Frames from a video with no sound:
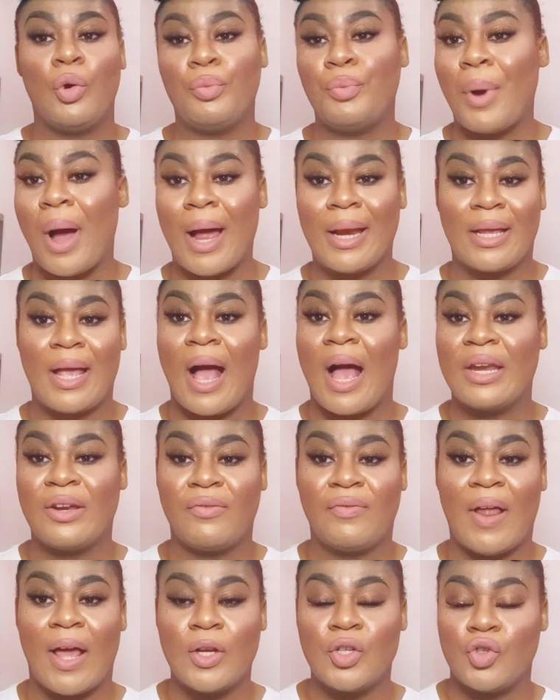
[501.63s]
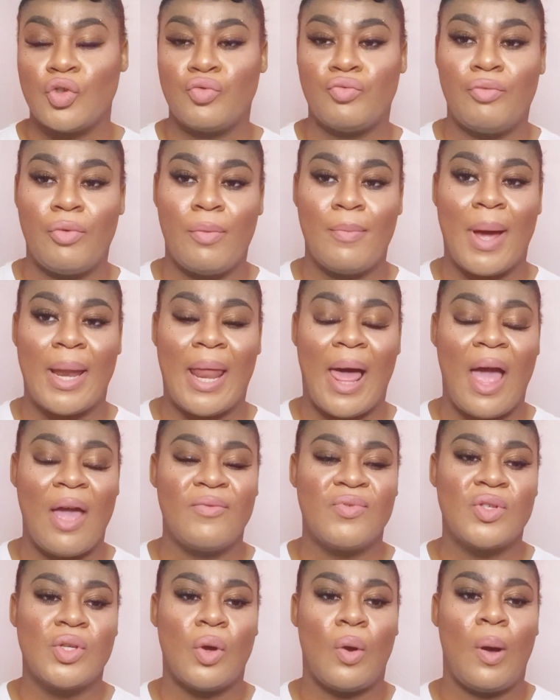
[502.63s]
I kind of just ruin my
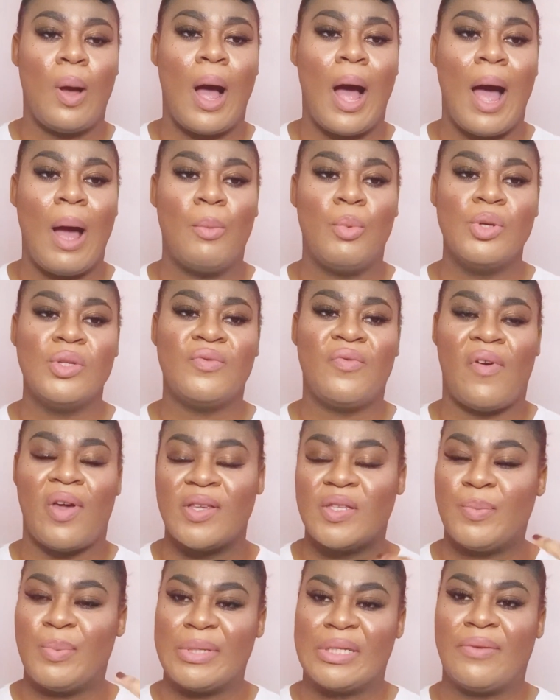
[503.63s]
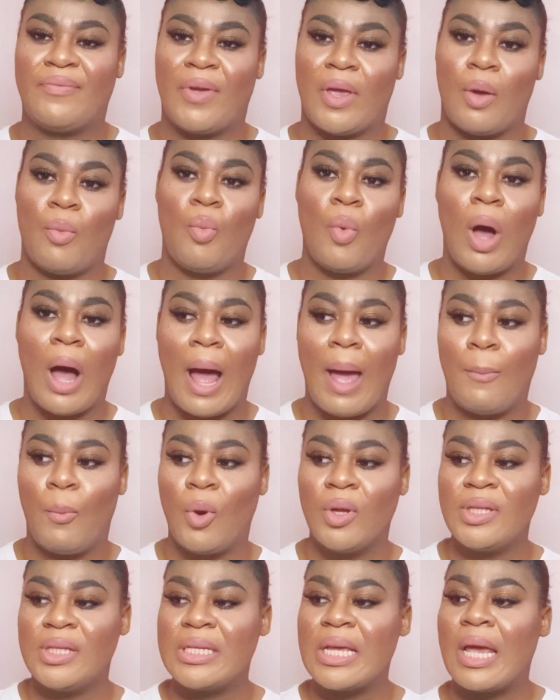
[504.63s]
life. So I was very specific in what I
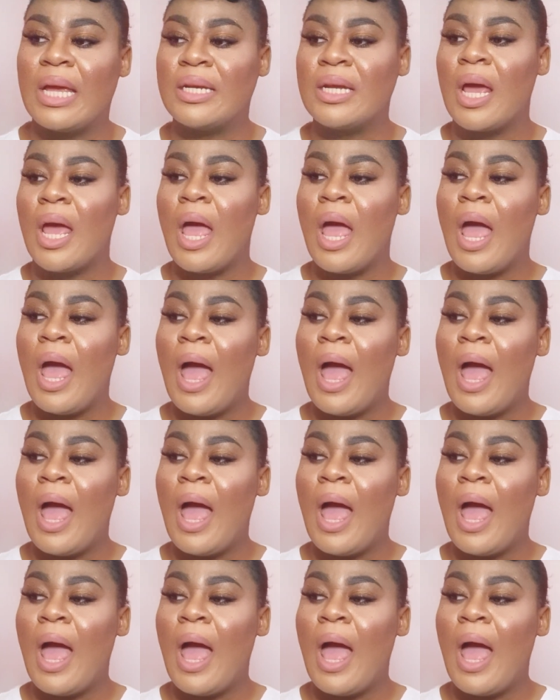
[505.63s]
wanted.